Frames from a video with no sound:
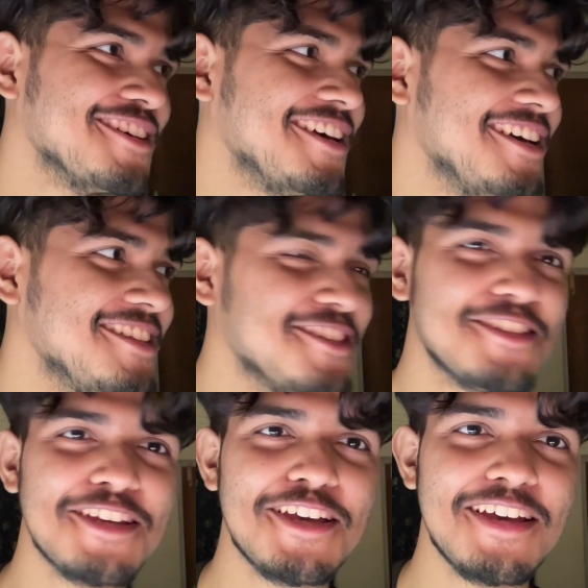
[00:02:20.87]
It's
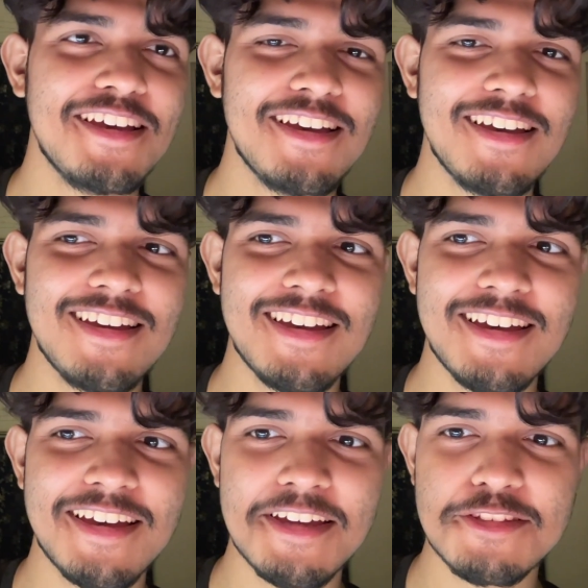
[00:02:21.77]

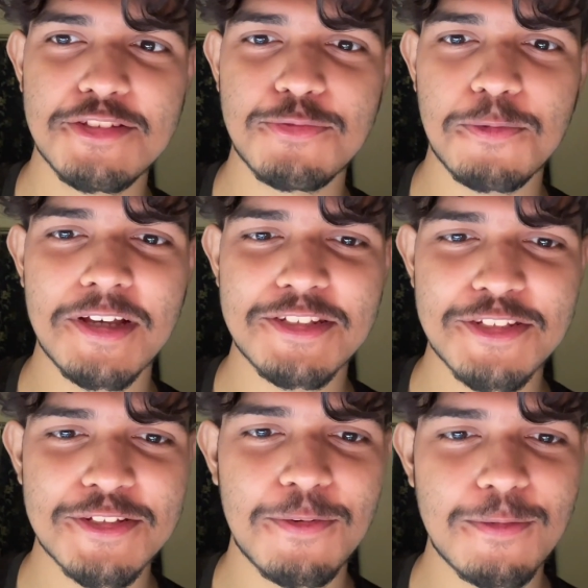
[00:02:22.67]
like
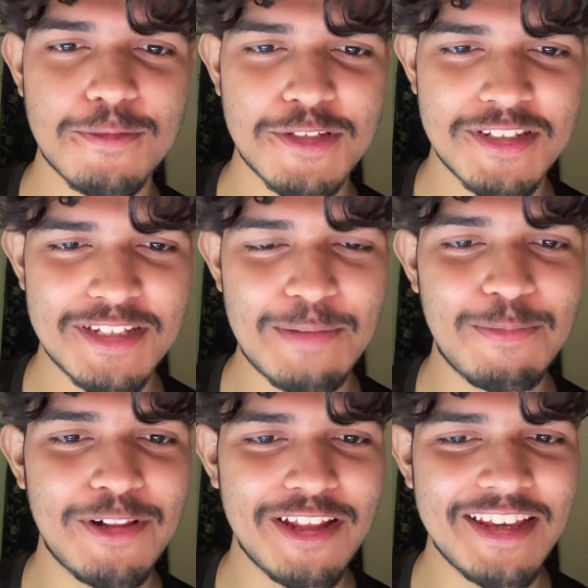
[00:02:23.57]
so
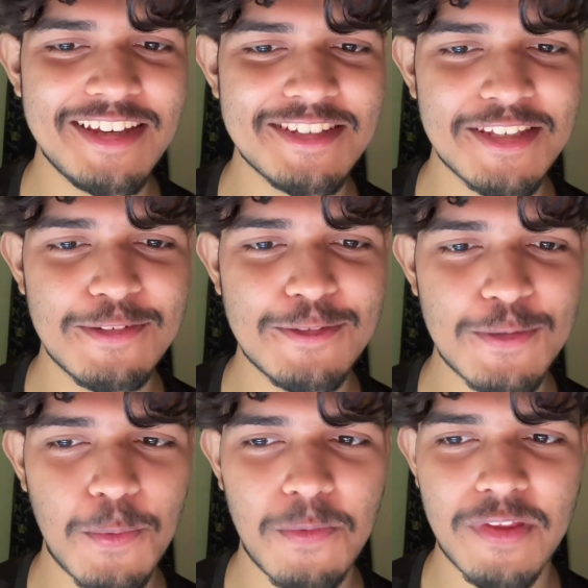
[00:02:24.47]
simple and easy, you
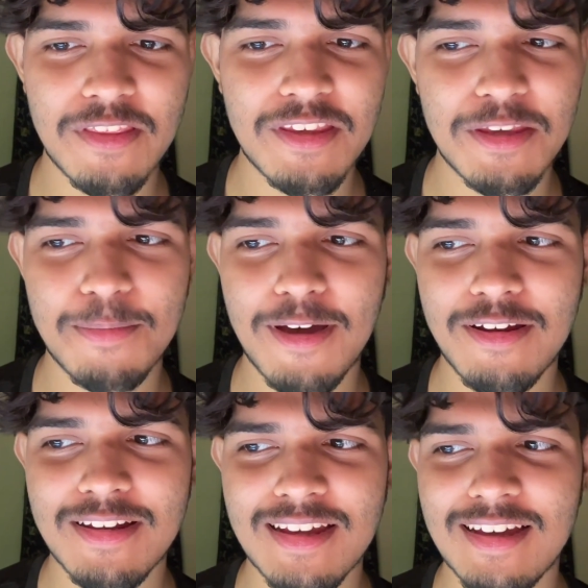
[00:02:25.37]
don't even think about
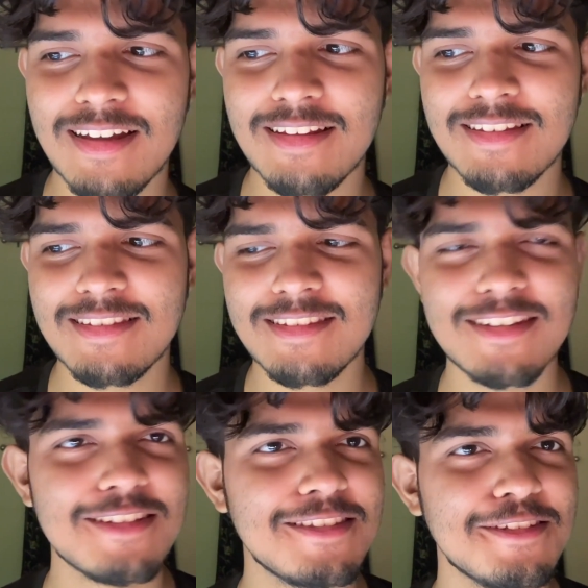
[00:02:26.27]
it. And
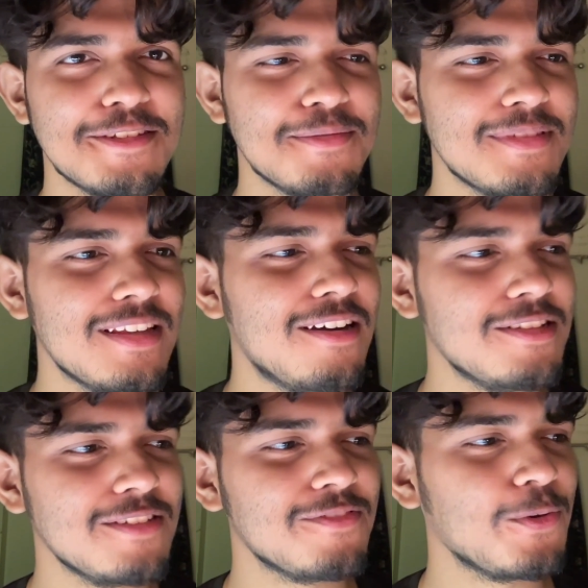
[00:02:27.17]
there's this
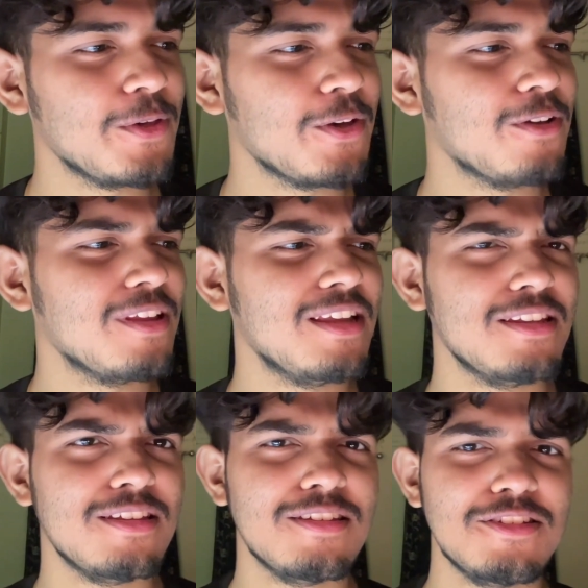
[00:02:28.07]
narrative going on that
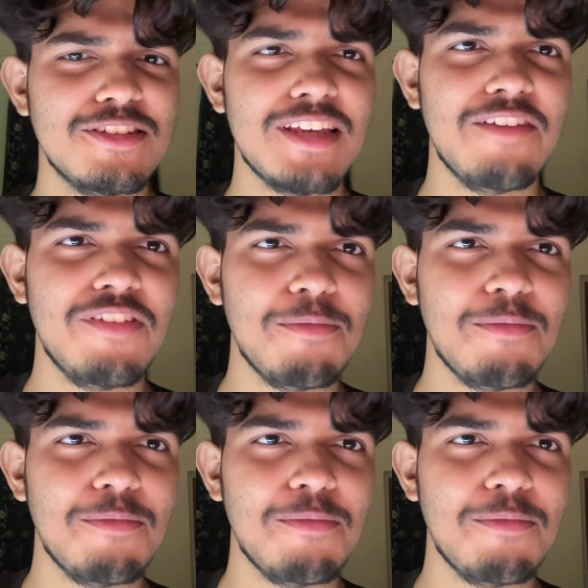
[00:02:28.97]
saving